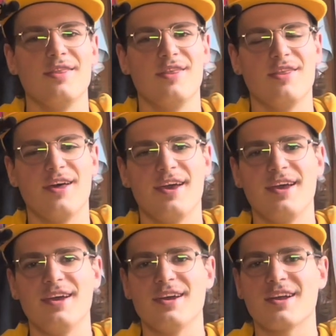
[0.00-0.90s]

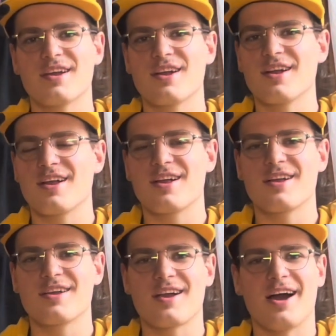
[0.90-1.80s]
They
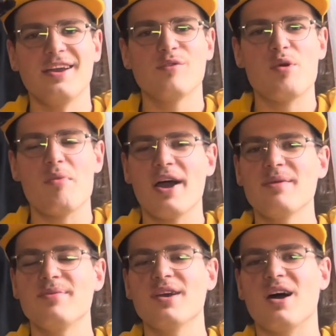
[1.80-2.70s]
kind of
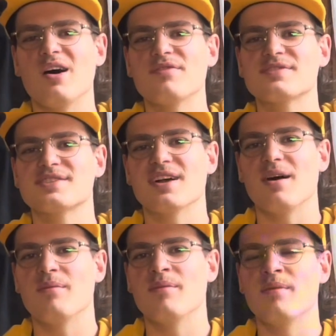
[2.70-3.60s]
remind me of
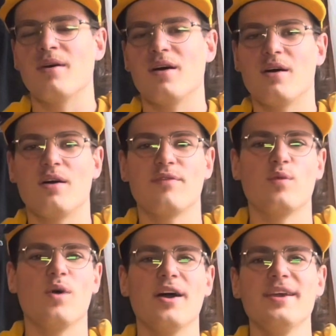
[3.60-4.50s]
some
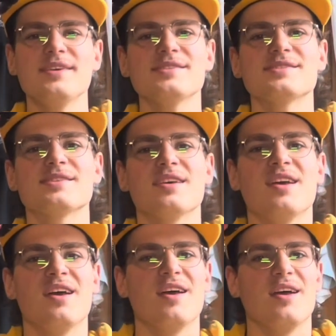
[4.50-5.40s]
off-whites
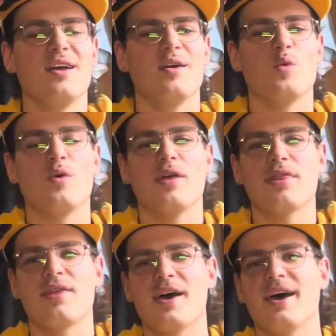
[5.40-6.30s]

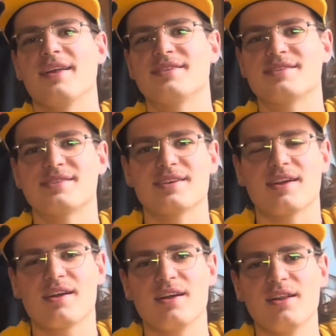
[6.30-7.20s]
with that
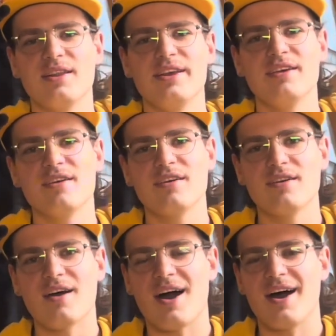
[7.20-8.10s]

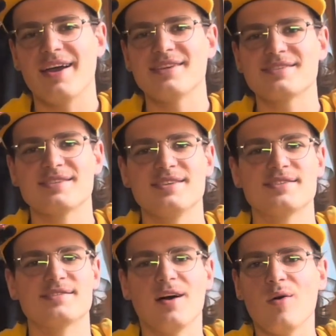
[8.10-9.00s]
clear icy
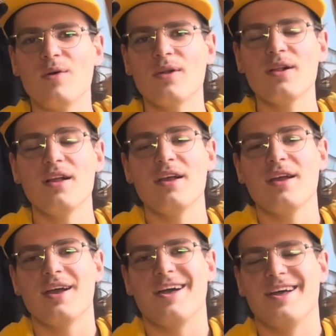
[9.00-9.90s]
sole.
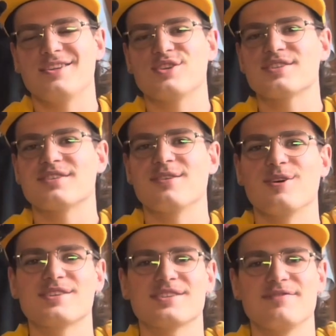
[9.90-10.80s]
It just
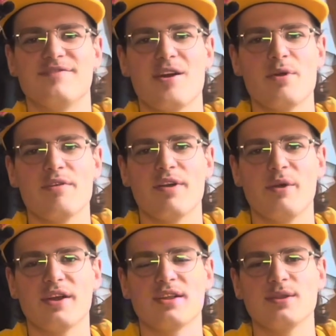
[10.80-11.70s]
looks very,
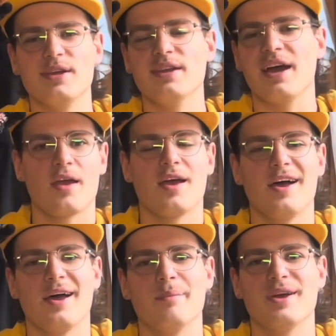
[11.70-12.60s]
very clean
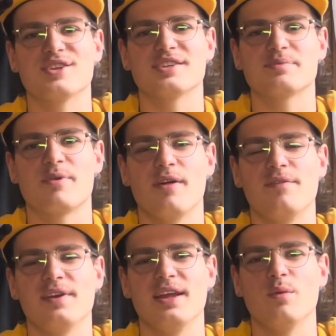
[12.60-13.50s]
and matches
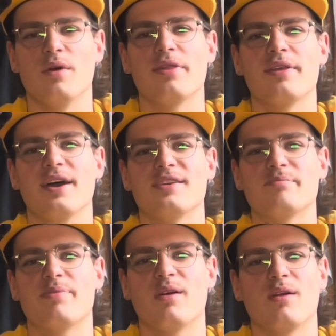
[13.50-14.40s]
perfectly with that
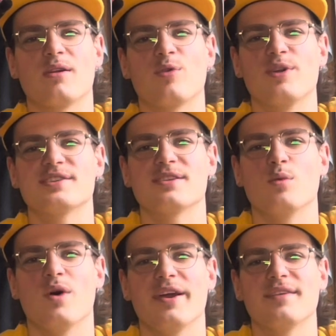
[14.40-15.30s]
pearl crystal
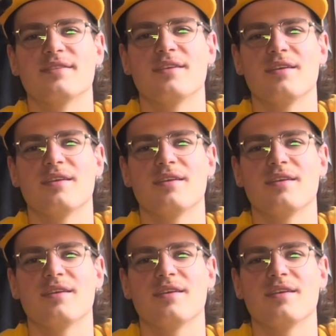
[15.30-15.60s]
white.